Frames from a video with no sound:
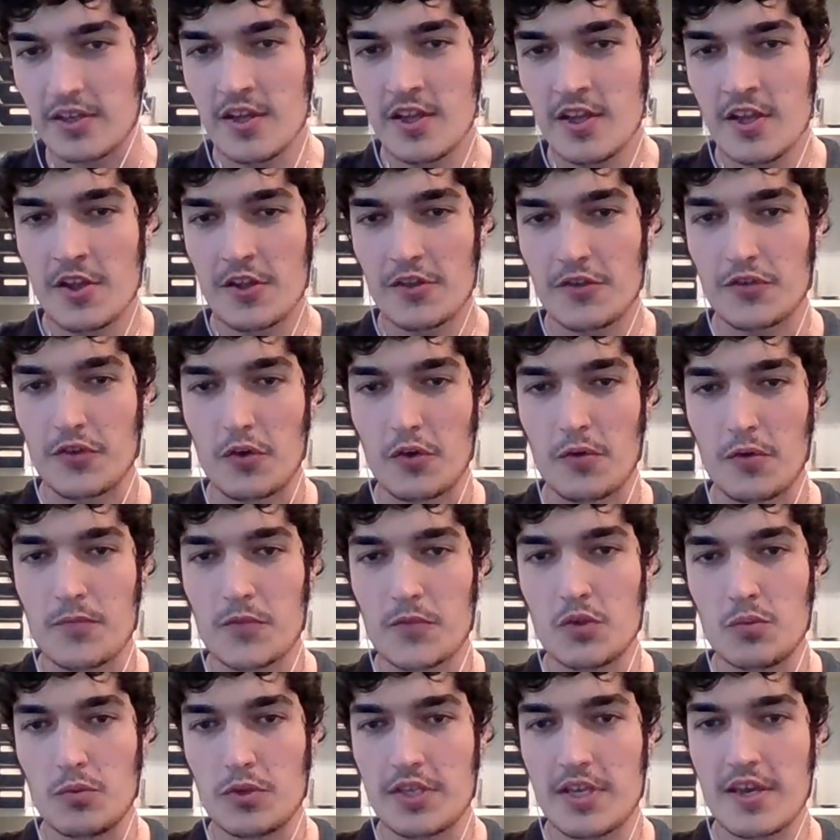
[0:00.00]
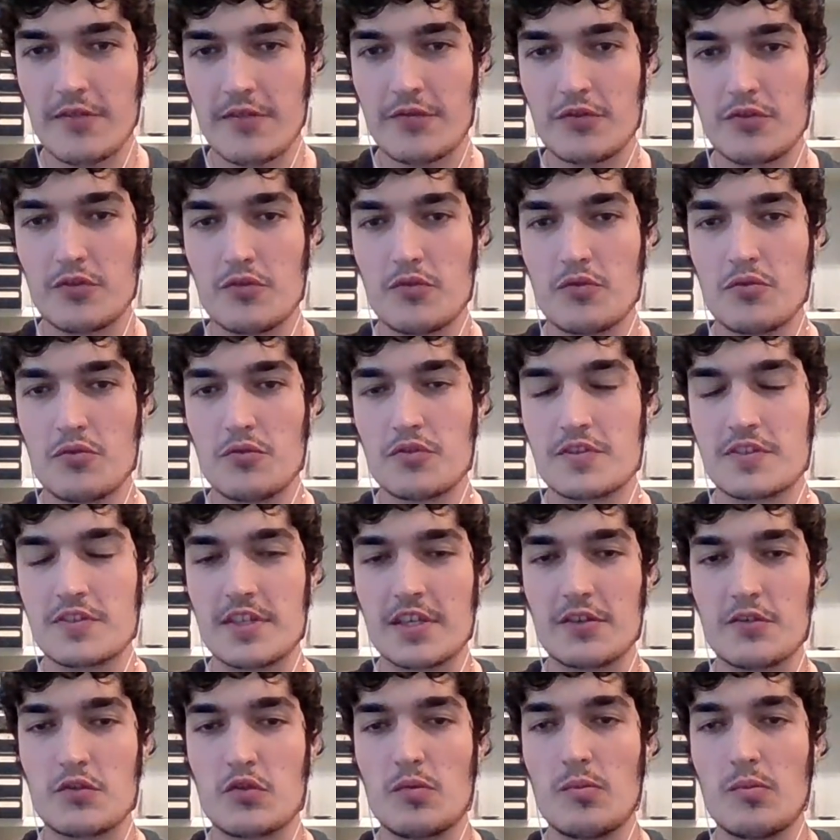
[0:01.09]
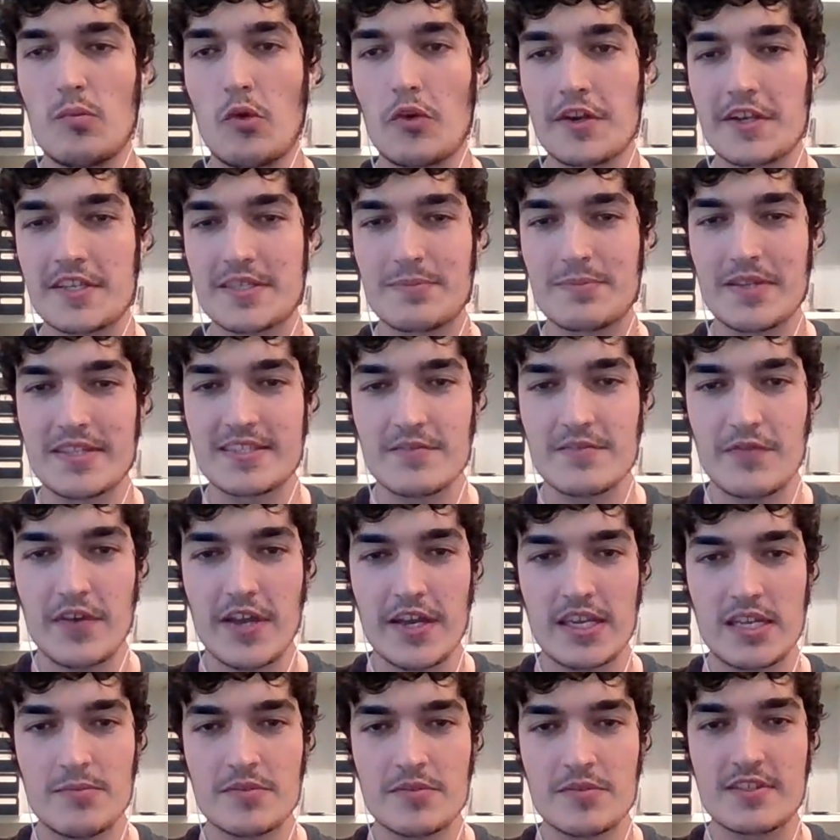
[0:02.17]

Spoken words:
So you would have to stick to more expensive items.